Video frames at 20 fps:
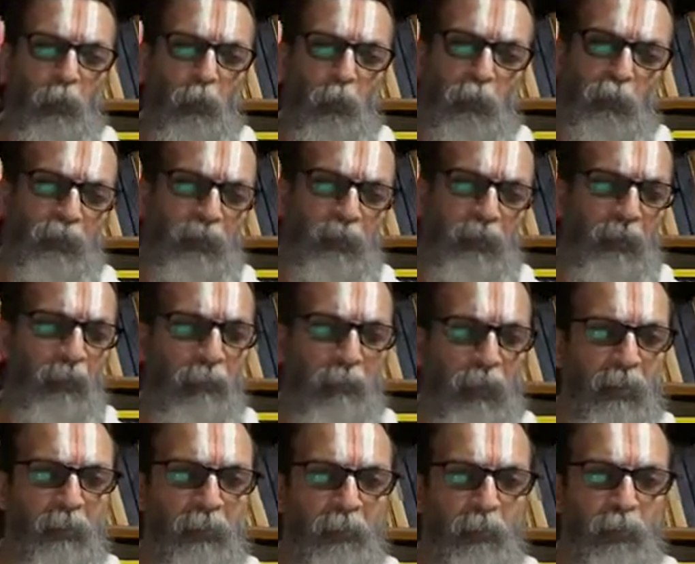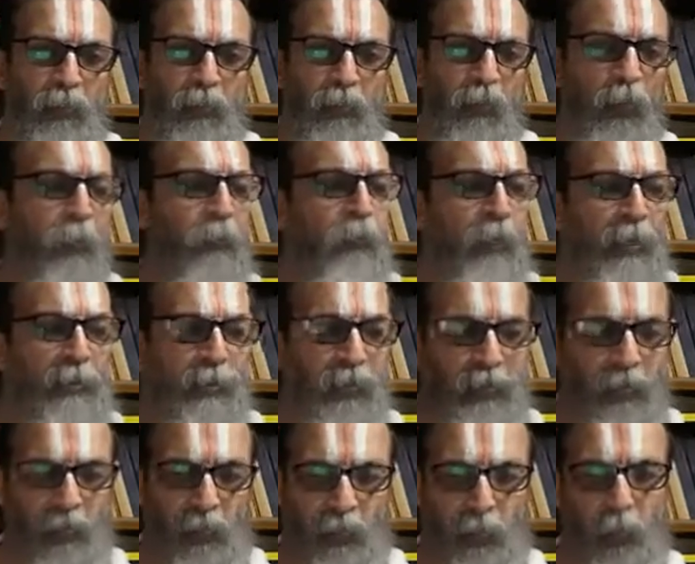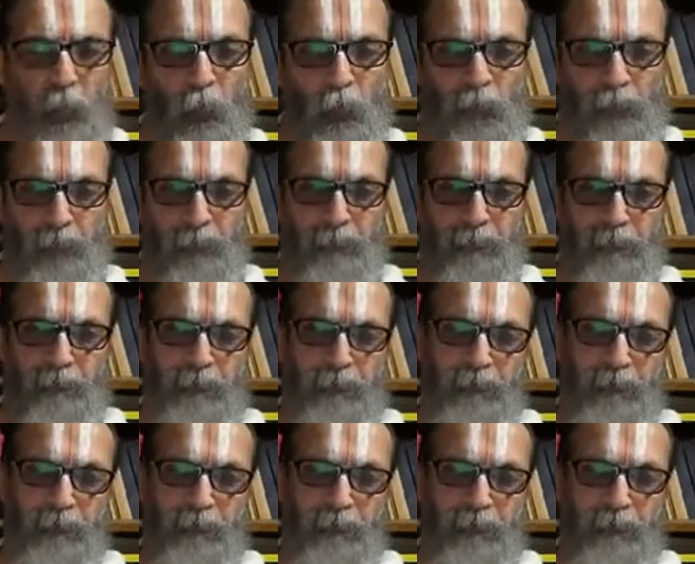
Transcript: which then means you practice Hinduism.